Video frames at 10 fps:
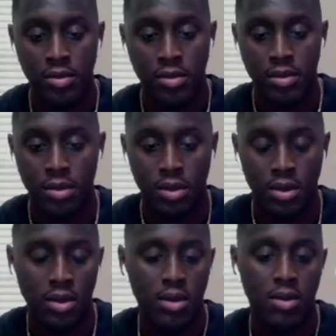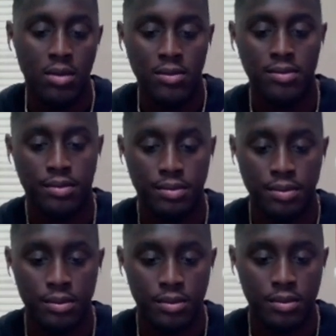
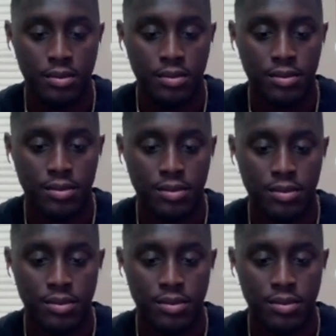The person shown says nothing.